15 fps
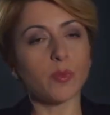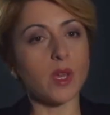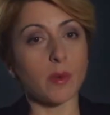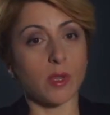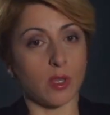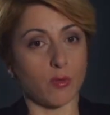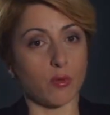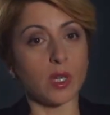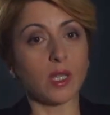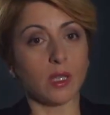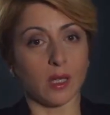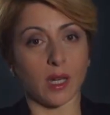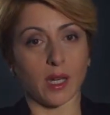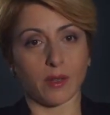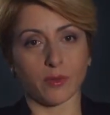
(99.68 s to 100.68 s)
them in the real
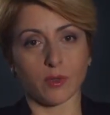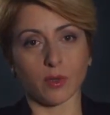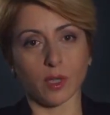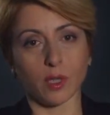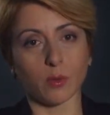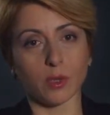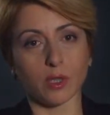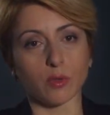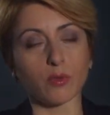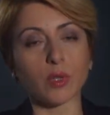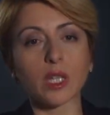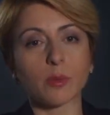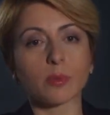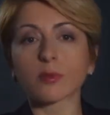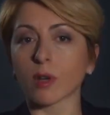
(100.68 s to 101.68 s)
life to deal with the
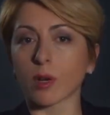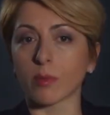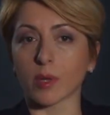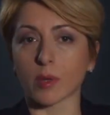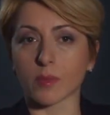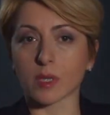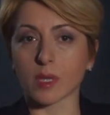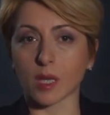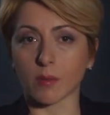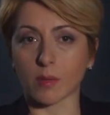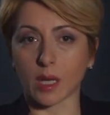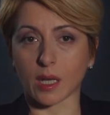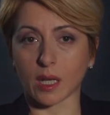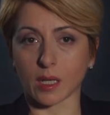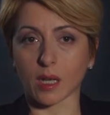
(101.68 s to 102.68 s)
real problems they
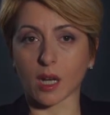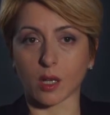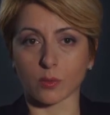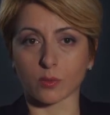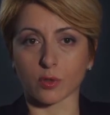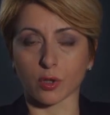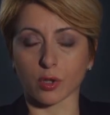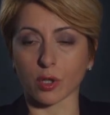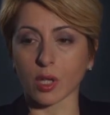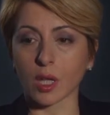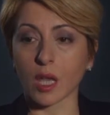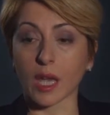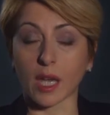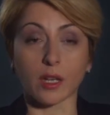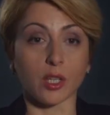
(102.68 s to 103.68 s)
might encounter
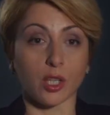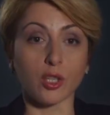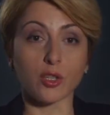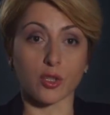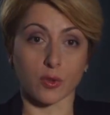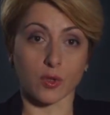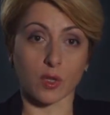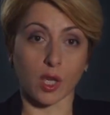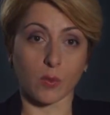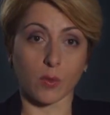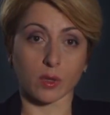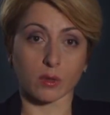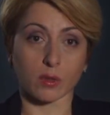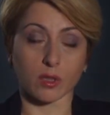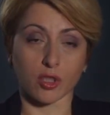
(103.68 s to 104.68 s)
and issues they
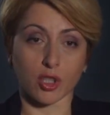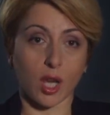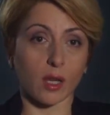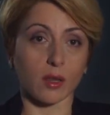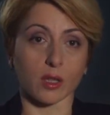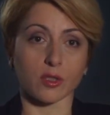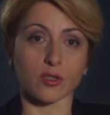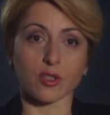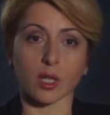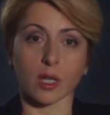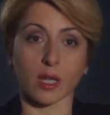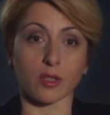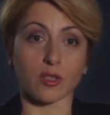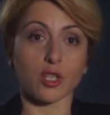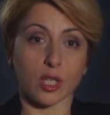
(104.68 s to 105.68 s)
want to challenge
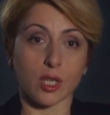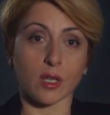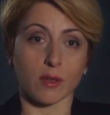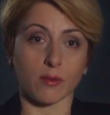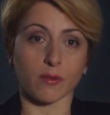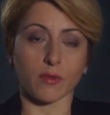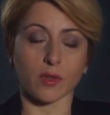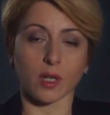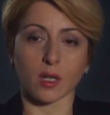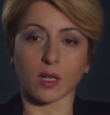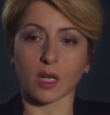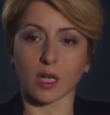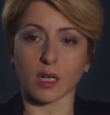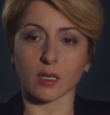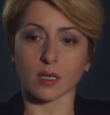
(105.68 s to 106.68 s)
and achieve
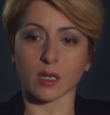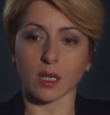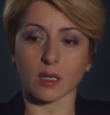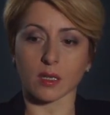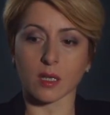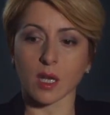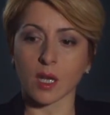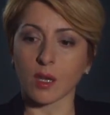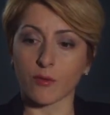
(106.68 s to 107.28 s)
as